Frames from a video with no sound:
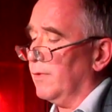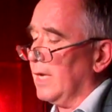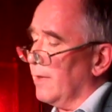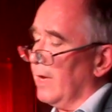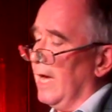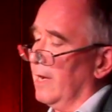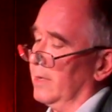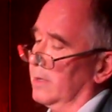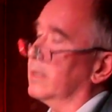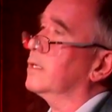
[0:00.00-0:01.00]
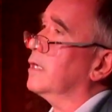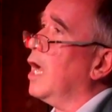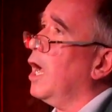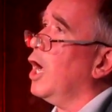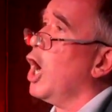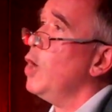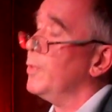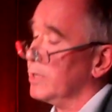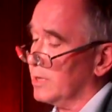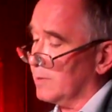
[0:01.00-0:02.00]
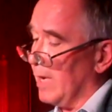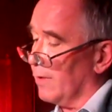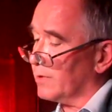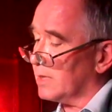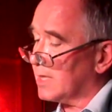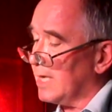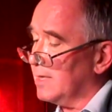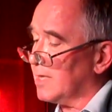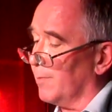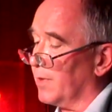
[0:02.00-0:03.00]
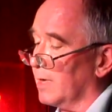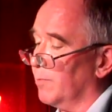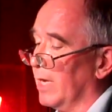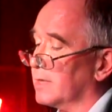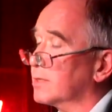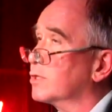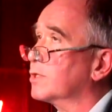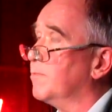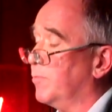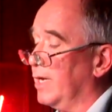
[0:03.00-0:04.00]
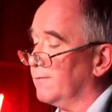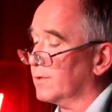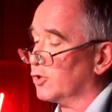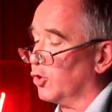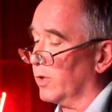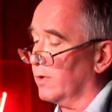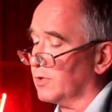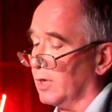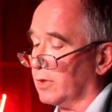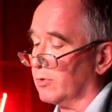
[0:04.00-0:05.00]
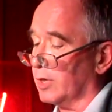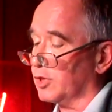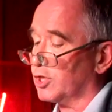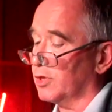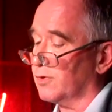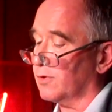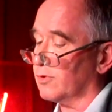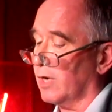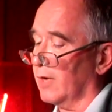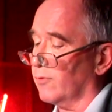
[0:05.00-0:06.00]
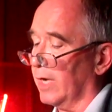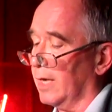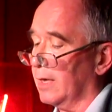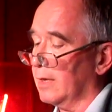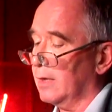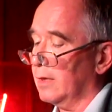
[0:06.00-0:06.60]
The other Alan opened his mouth to say something, but Bev's Toyota crunched into the driveway.